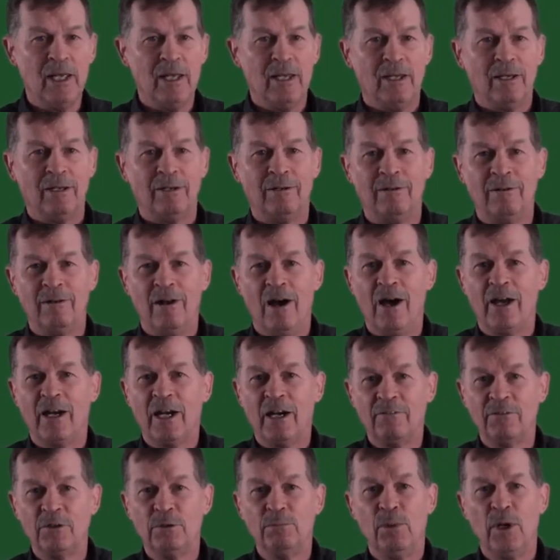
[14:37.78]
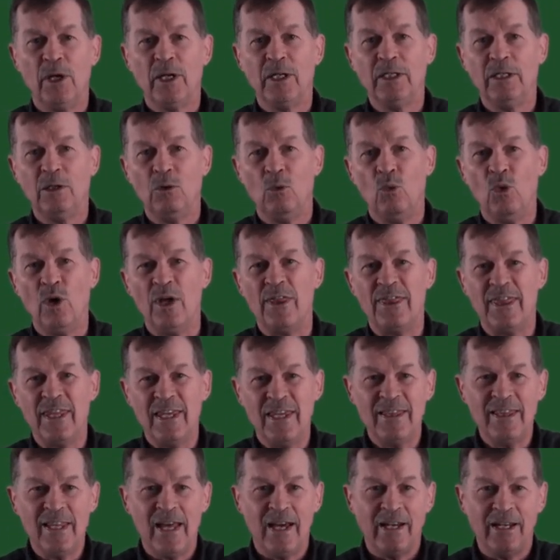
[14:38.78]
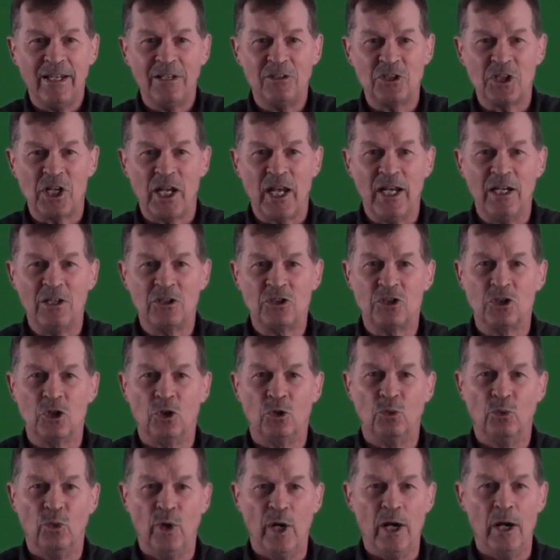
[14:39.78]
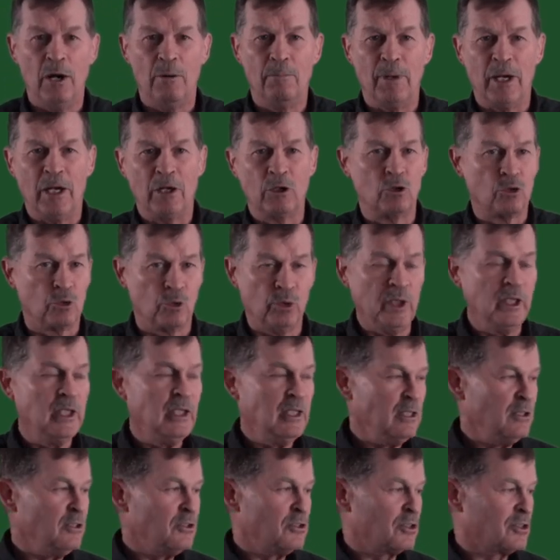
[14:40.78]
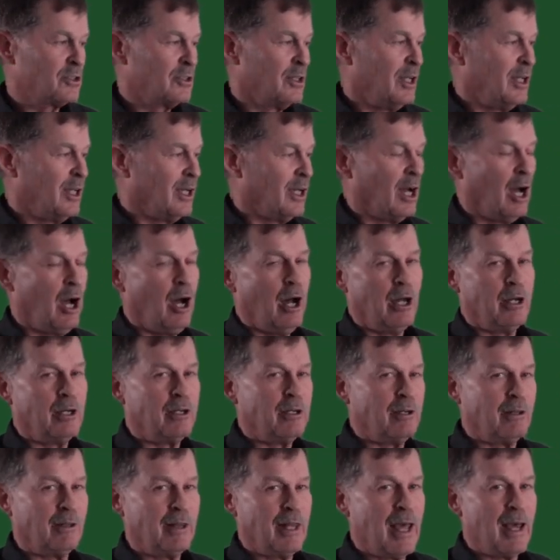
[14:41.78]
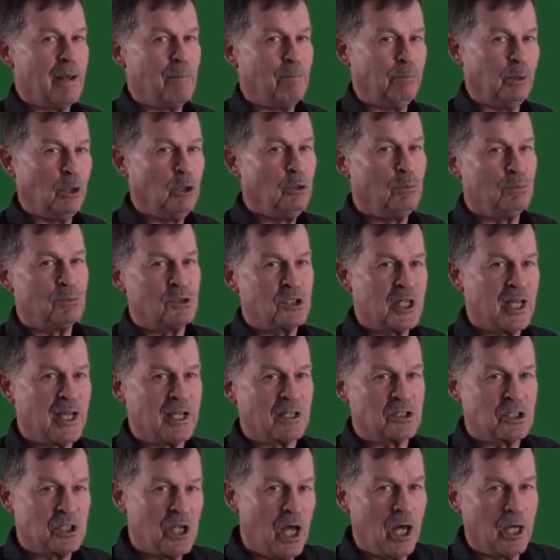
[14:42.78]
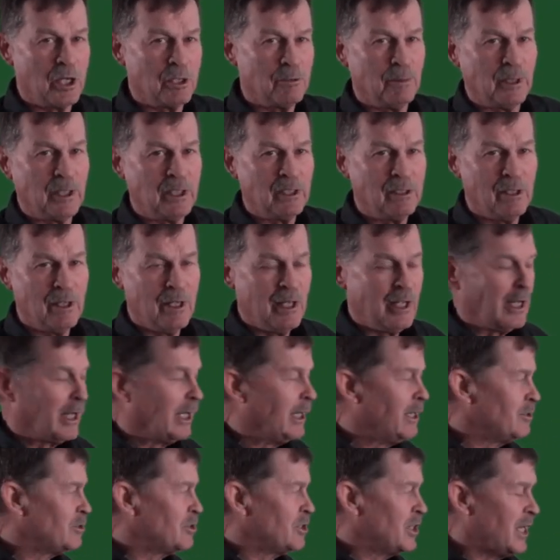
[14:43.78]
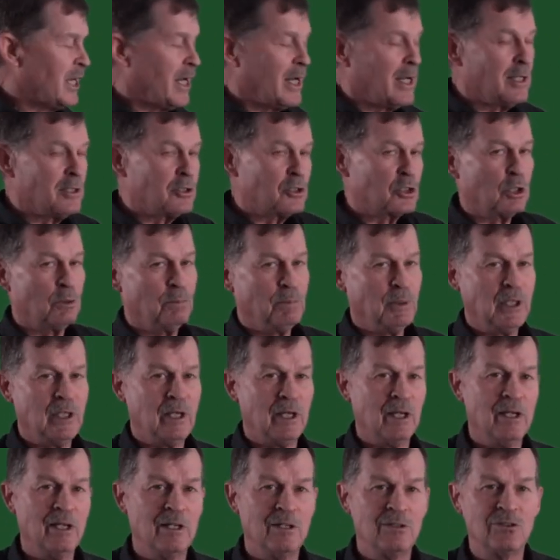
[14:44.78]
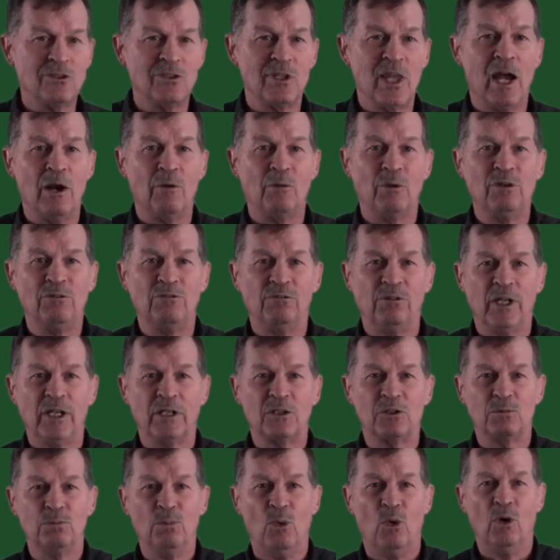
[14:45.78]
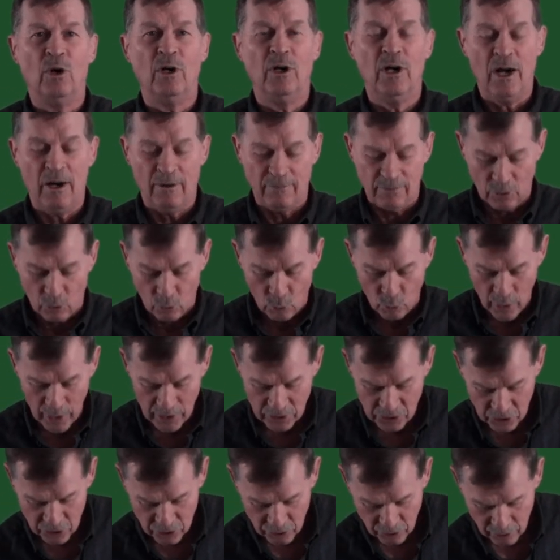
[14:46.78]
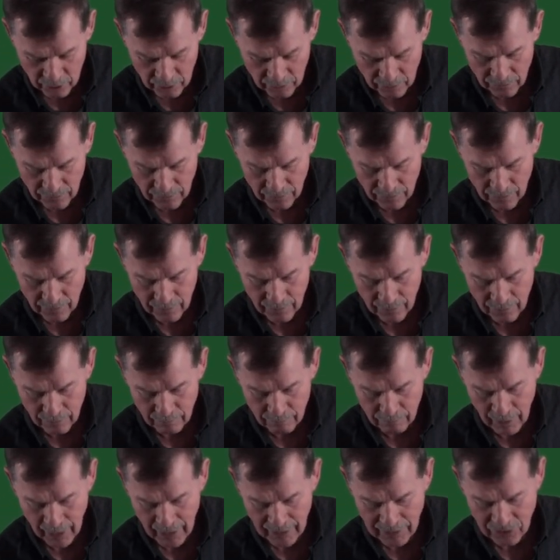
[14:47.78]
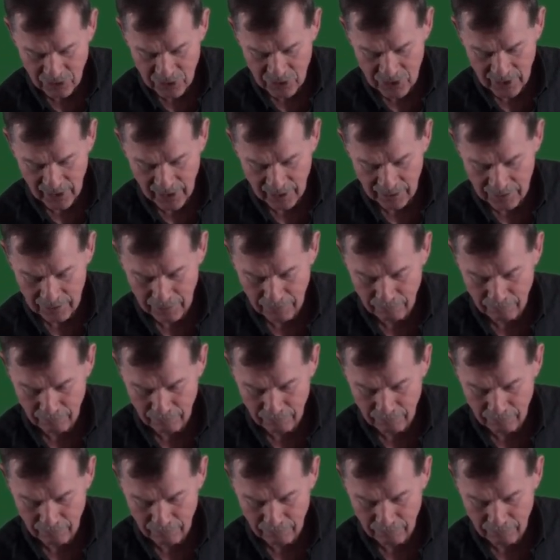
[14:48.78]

Not everybody within that educational realm agrees on that Bloom's taxonomy is the answer because that reflects more of a Western mindset.